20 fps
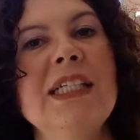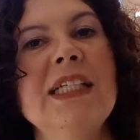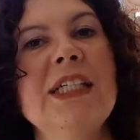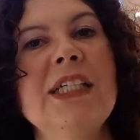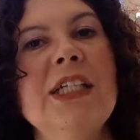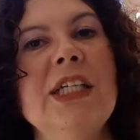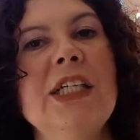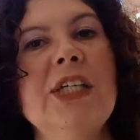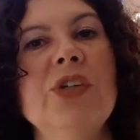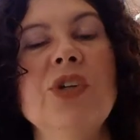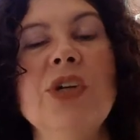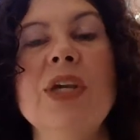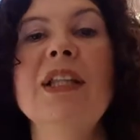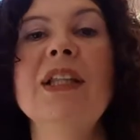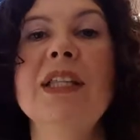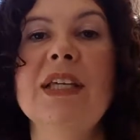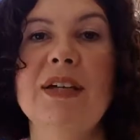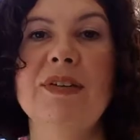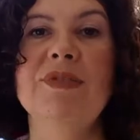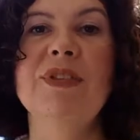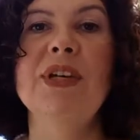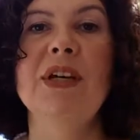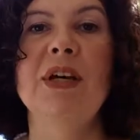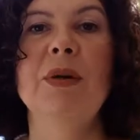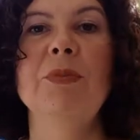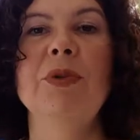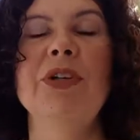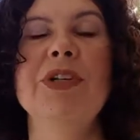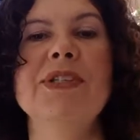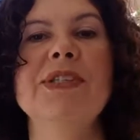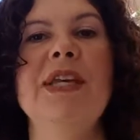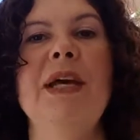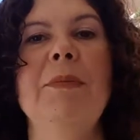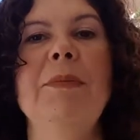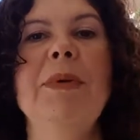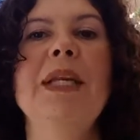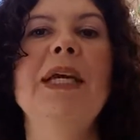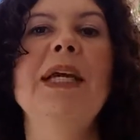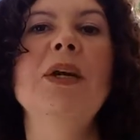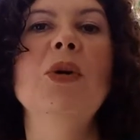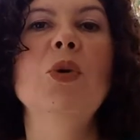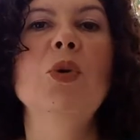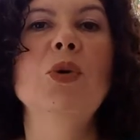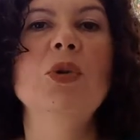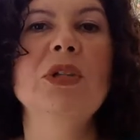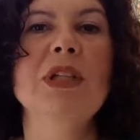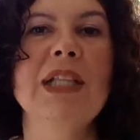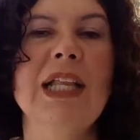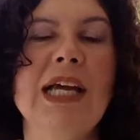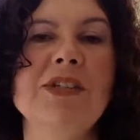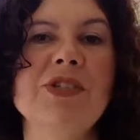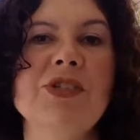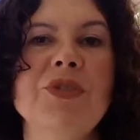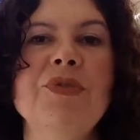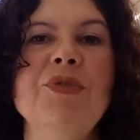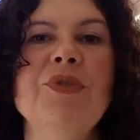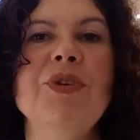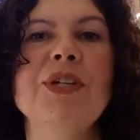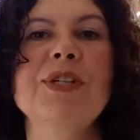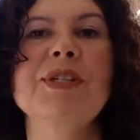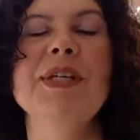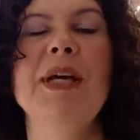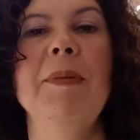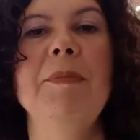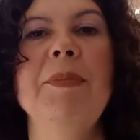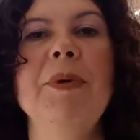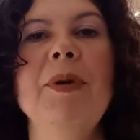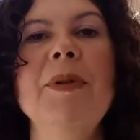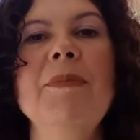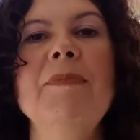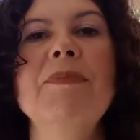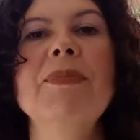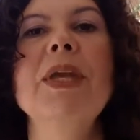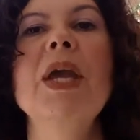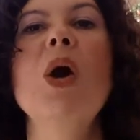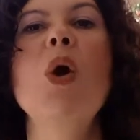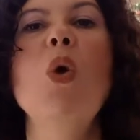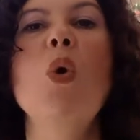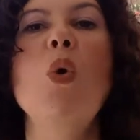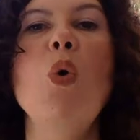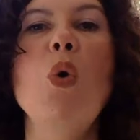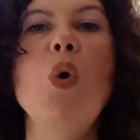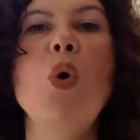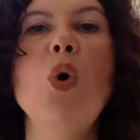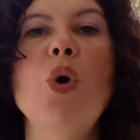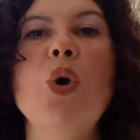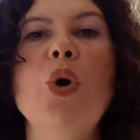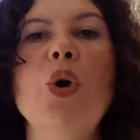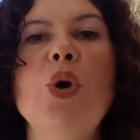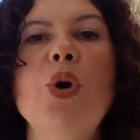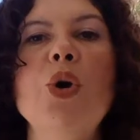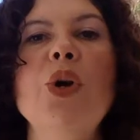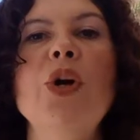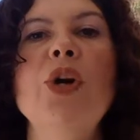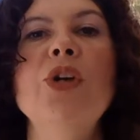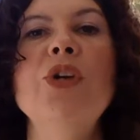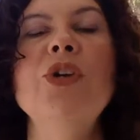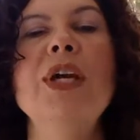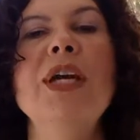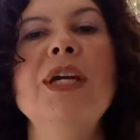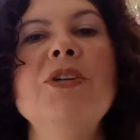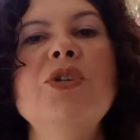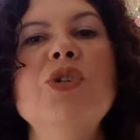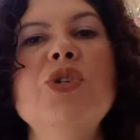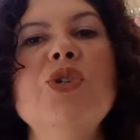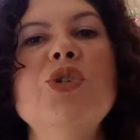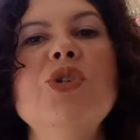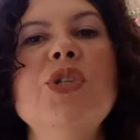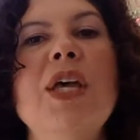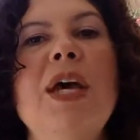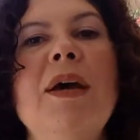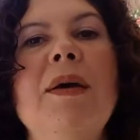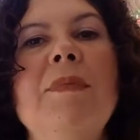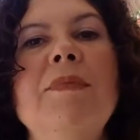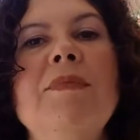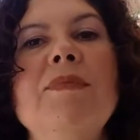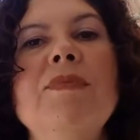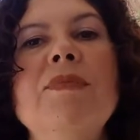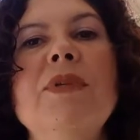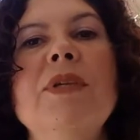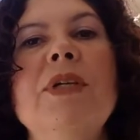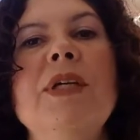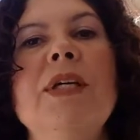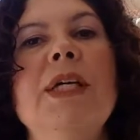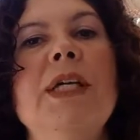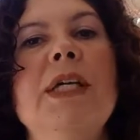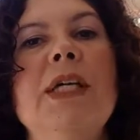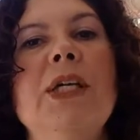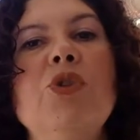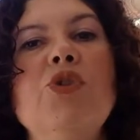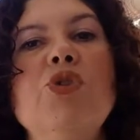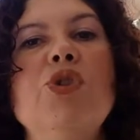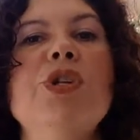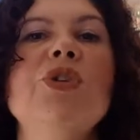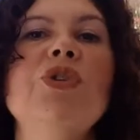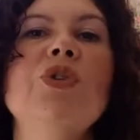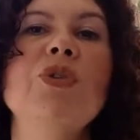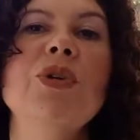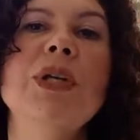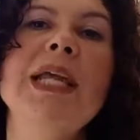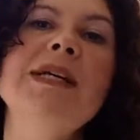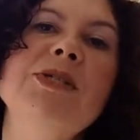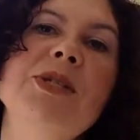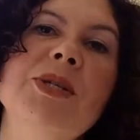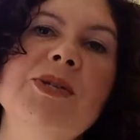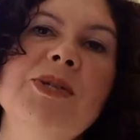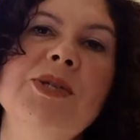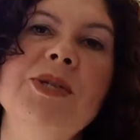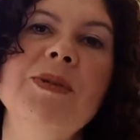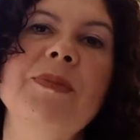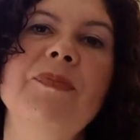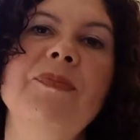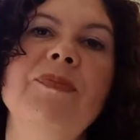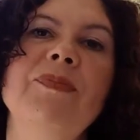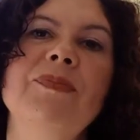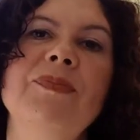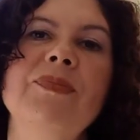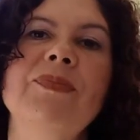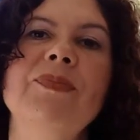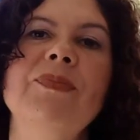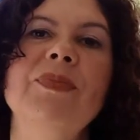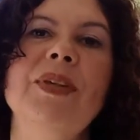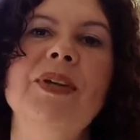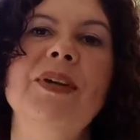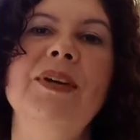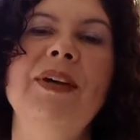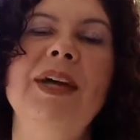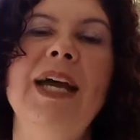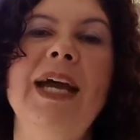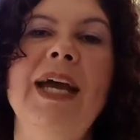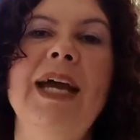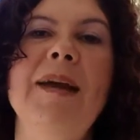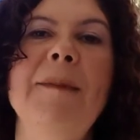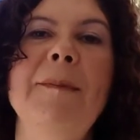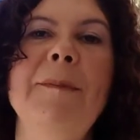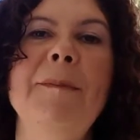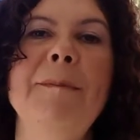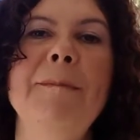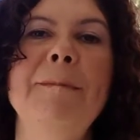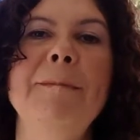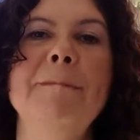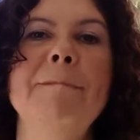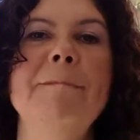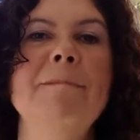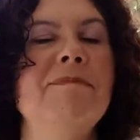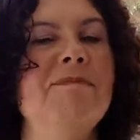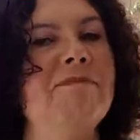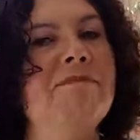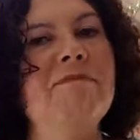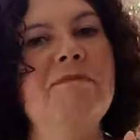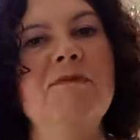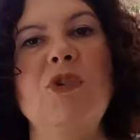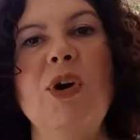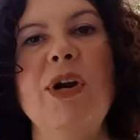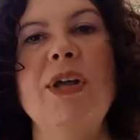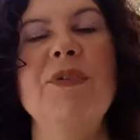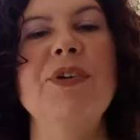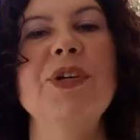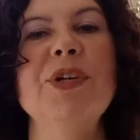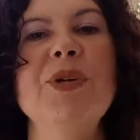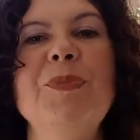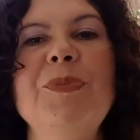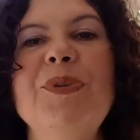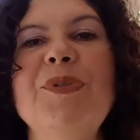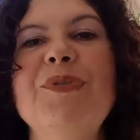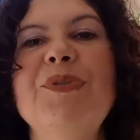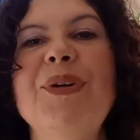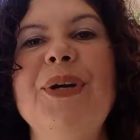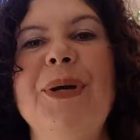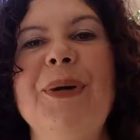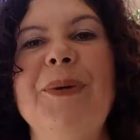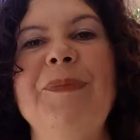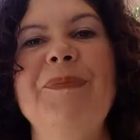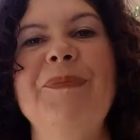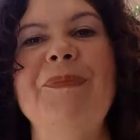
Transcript: You can leave the homework assignment in Google Classroom, for example, or you can use them during your lessons. Okay, whatever you prefer.